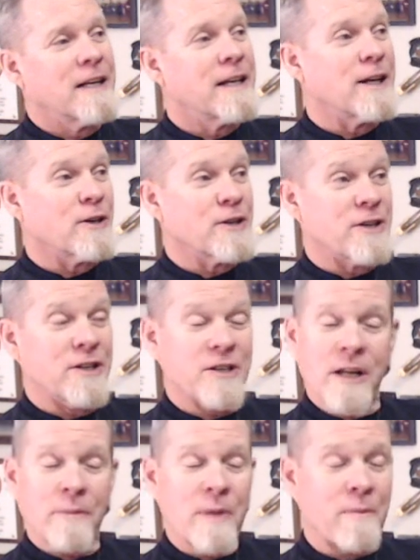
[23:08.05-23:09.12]
There
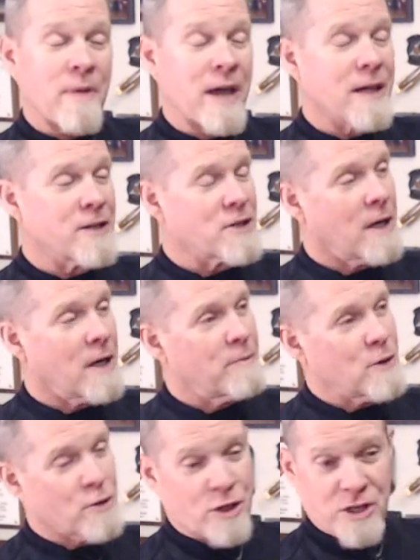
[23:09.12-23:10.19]
is, I'm not making this up,
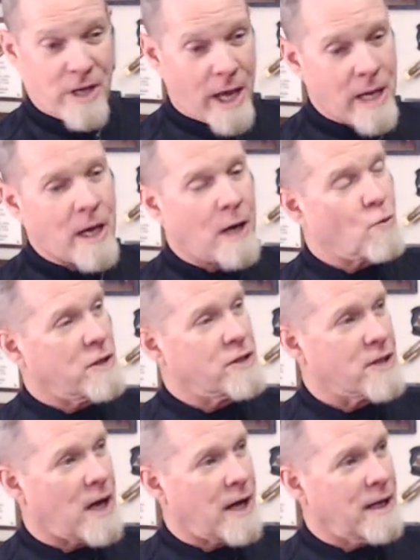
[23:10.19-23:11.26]
there's a snake on one
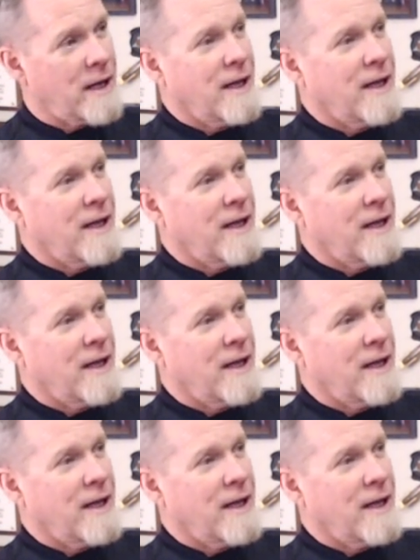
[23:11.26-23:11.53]
side,